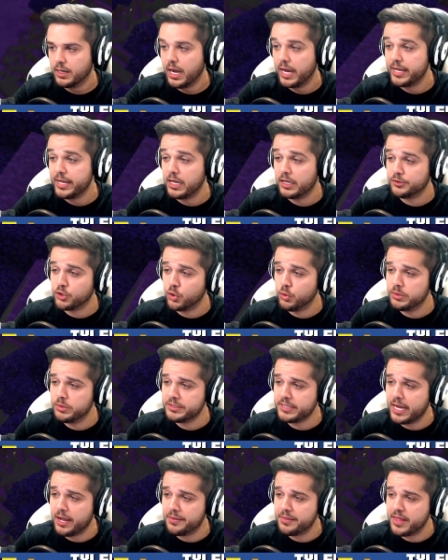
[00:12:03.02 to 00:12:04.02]
y'all
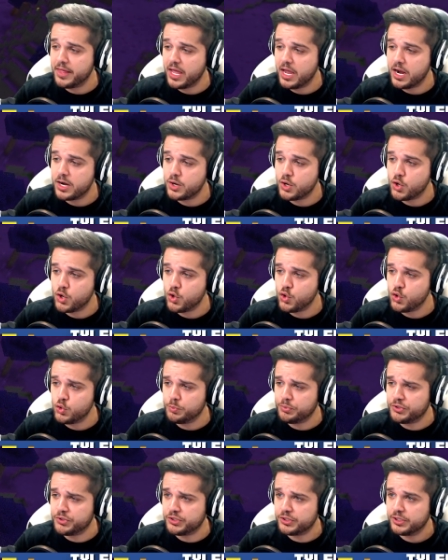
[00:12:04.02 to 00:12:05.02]
doing down there,
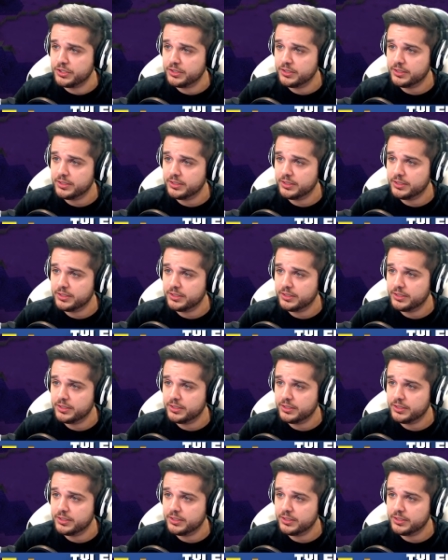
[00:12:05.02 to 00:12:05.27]
noobs?